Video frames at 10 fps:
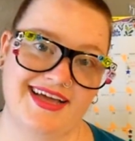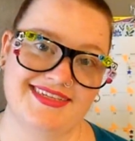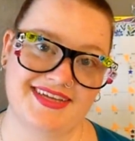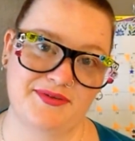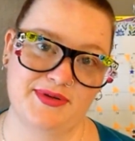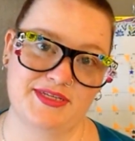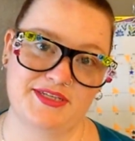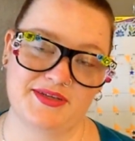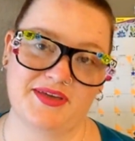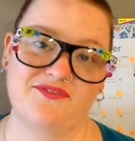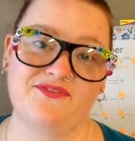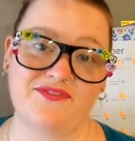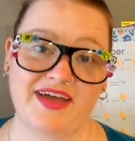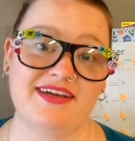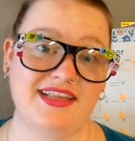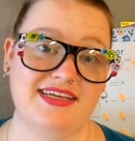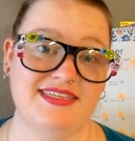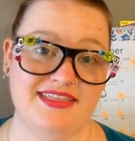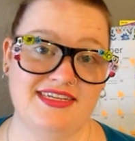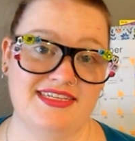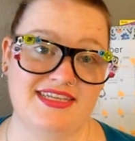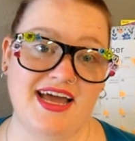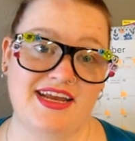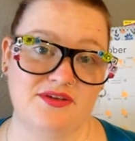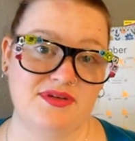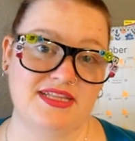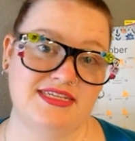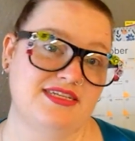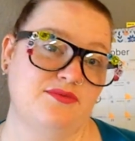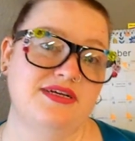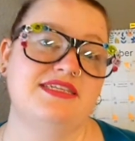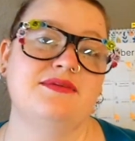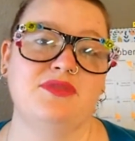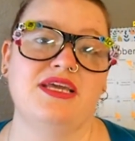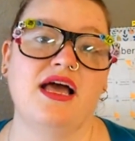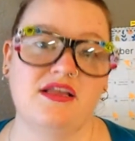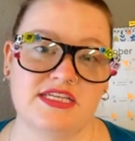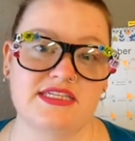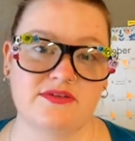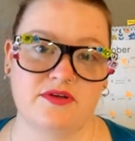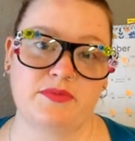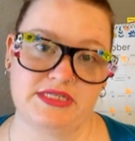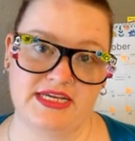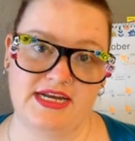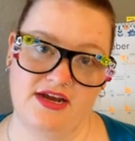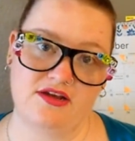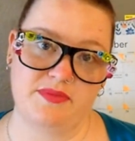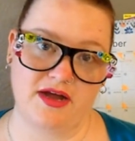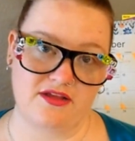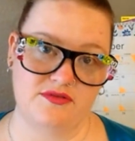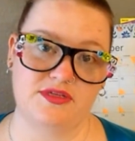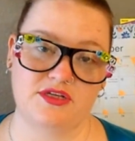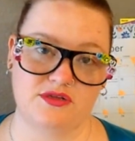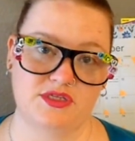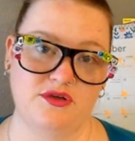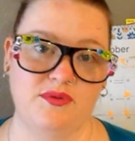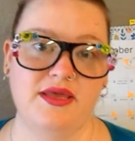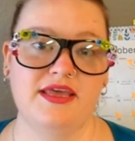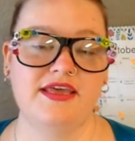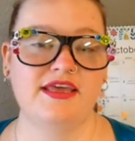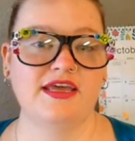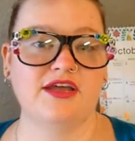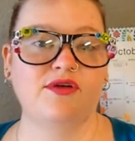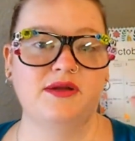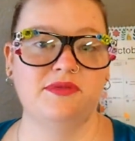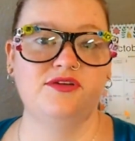as I was finalizing the design, I realized I wanted something else that represented Harry Potter that was also incredibly